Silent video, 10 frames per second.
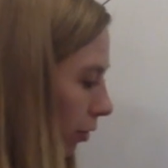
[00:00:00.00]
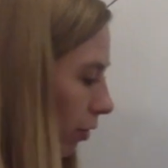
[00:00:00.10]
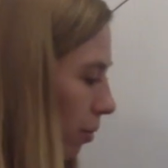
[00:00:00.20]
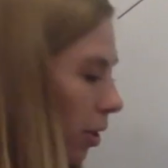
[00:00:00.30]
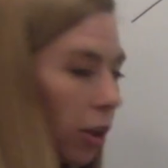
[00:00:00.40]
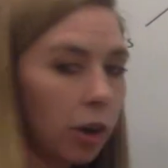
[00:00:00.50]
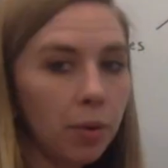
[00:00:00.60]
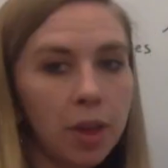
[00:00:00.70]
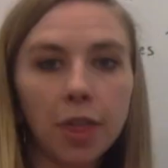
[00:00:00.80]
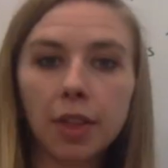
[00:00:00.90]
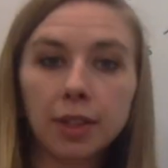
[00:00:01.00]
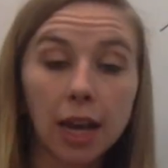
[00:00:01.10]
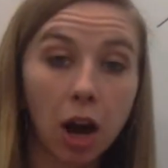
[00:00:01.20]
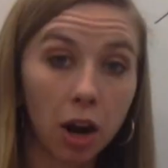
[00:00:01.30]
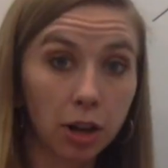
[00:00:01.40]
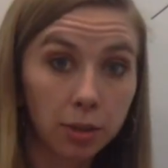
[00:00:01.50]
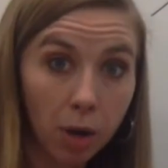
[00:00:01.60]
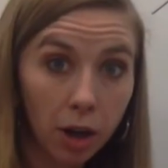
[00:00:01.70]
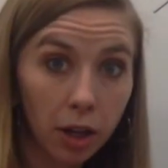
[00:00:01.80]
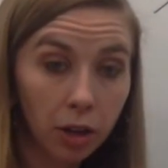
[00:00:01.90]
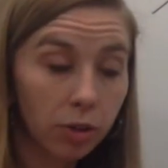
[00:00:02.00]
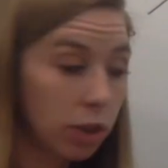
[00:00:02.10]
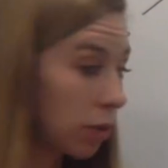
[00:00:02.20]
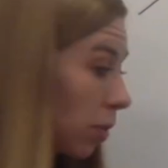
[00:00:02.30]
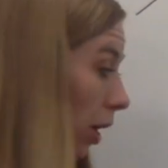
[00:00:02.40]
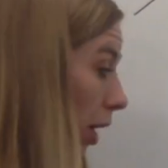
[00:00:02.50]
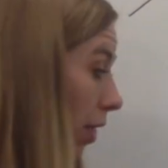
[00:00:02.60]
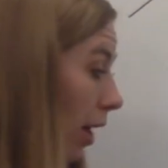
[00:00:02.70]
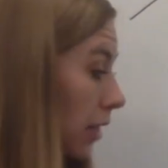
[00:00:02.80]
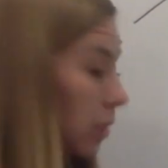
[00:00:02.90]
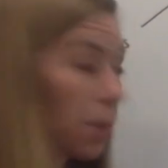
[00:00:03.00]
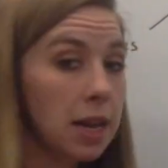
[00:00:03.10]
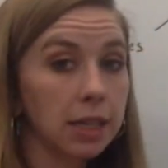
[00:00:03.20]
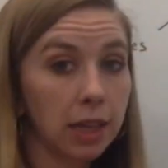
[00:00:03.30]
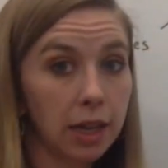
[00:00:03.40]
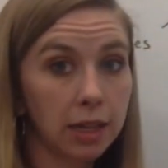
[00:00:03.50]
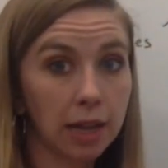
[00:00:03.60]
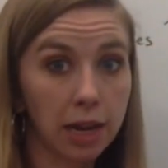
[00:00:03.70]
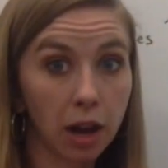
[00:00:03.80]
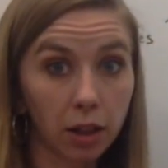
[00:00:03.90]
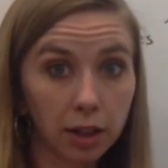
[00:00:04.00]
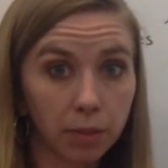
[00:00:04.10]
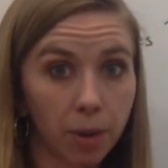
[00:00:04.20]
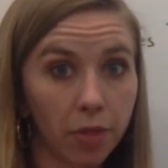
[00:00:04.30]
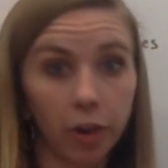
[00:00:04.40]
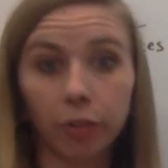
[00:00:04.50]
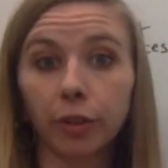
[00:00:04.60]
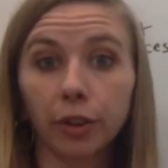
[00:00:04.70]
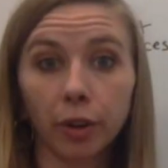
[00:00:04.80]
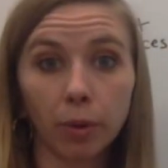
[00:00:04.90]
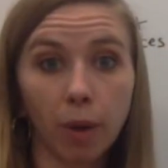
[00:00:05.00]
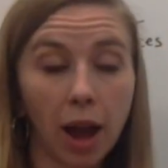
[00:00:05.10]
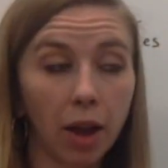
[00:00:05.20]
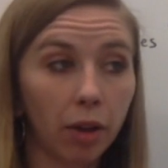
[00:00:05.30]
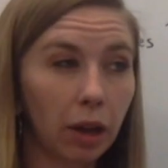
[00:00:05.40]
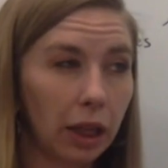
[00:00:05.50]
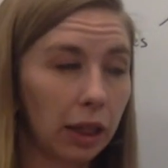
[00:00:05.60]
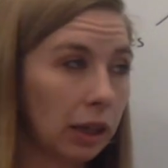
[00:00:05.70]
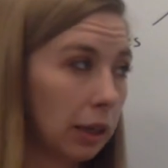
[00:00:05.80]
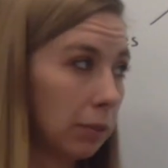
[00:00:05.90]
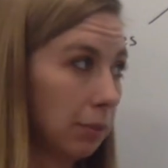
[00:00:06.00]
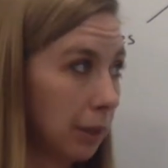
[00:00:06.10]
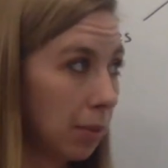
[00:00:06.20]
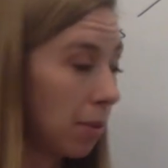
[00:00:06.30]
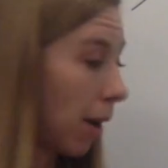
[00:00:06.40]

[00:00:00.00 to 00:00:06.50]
familiar with Sayad Osmani, used to work in that space, and Danielle has been there for a little while, I think maybe